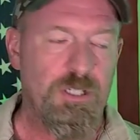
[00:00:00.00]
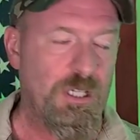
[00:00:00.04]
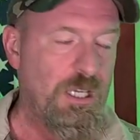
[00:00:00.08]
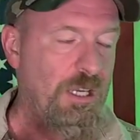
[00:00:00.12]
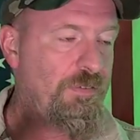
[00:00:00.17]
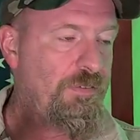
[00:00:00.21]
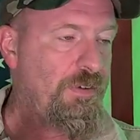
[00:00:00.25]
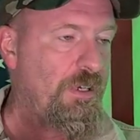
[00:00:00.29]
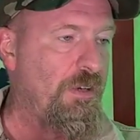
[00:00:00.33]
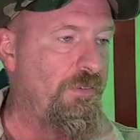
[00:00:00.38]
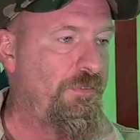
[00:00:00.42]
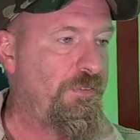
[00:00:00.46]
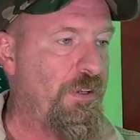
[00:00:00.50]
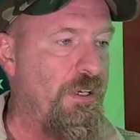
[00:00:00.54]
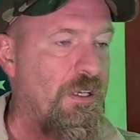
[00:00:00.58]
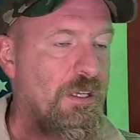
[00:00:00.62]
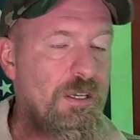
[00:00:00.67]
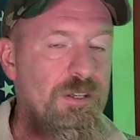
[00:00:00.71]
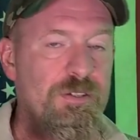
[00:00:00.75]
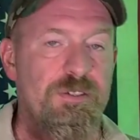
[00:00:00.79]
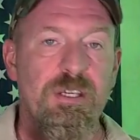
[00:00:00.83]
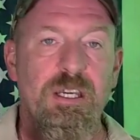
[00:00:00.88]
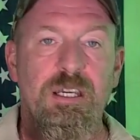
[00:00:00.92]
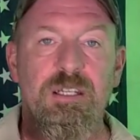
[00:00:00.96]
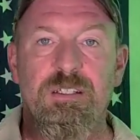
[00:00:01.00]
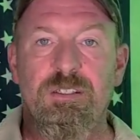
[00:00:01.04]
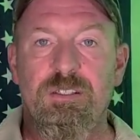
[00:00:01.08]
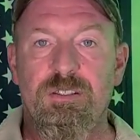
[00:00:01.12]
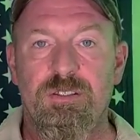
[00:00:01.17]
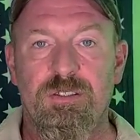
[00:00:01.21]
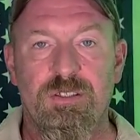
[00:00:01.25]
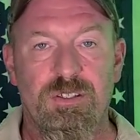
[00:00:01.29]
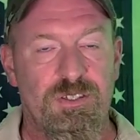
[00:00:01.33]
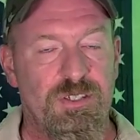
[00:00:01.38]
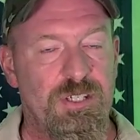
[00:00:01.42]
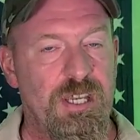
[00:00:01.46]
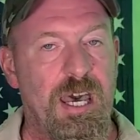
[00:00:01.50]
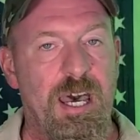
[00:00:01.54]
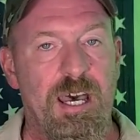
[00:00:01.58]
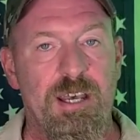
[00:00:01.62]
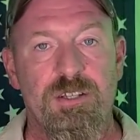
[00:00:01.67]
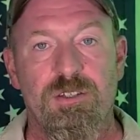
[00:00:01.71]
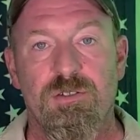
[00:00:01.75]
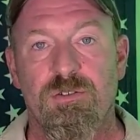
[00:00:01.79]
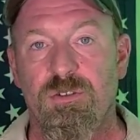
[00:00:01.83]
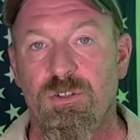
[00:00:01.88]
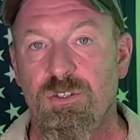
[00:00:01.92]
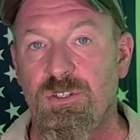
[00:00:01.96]
Even if it is a
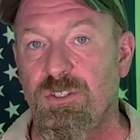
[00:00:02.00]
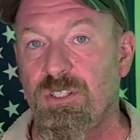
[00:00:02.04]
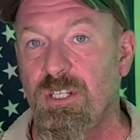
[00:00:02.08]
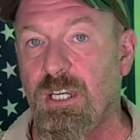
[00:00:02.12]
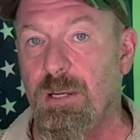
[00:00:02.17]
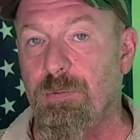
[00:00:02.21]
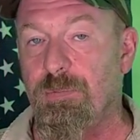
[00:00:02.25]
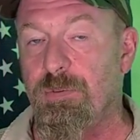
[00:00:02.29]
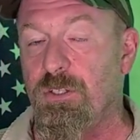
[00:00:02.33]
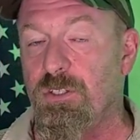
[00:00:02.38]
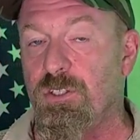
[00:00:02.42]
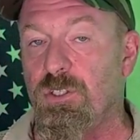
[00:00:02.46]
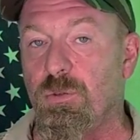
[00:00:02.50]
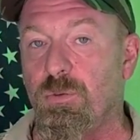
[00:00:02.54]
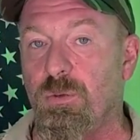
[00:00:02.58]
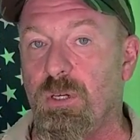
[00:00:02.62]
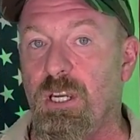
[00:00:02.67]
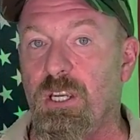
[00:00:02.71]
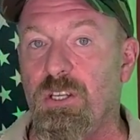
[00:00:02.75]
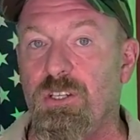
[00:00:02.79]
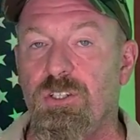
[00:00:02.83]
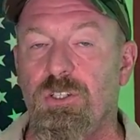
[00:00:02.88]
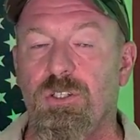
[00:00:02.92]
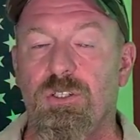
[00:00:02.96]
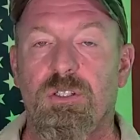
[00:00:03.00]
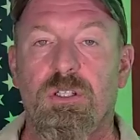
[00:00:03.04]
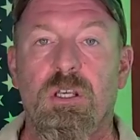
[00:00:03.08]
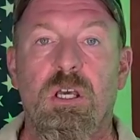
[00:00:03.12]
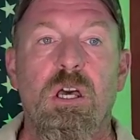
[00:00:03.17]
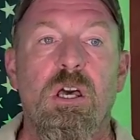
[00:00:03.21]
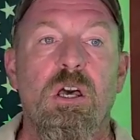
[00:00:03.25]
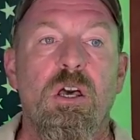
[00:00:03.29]
disastrous type situation,